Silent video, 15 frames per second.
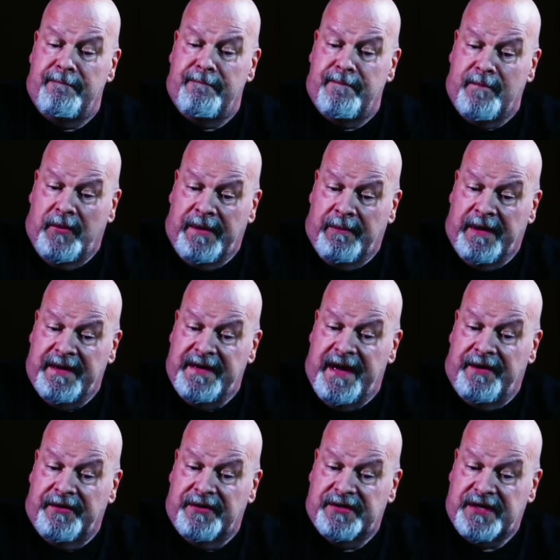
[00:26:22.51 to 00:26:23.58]
went
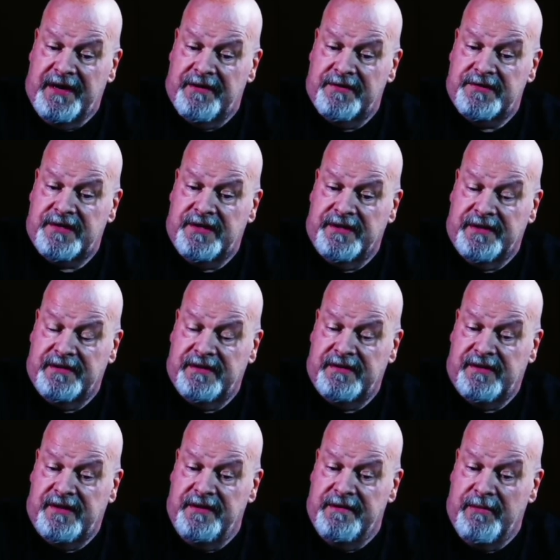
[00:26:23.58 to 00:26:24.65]
downstairs to the
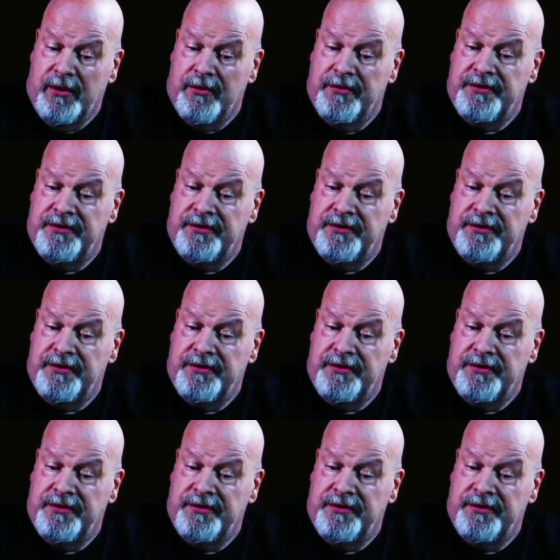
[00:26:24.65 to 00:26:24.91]
merge,